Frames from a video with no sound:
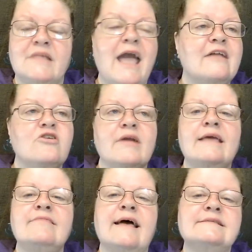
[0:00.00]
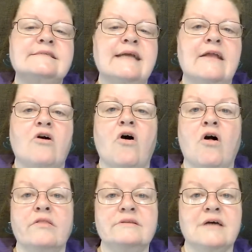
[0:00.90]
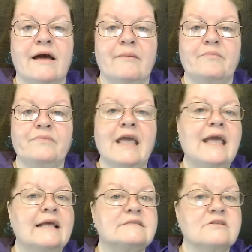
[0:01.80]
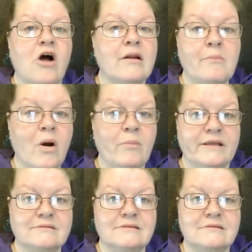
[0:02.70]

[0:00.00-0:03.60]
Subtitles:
And you're in that state all the time. It's not a moment.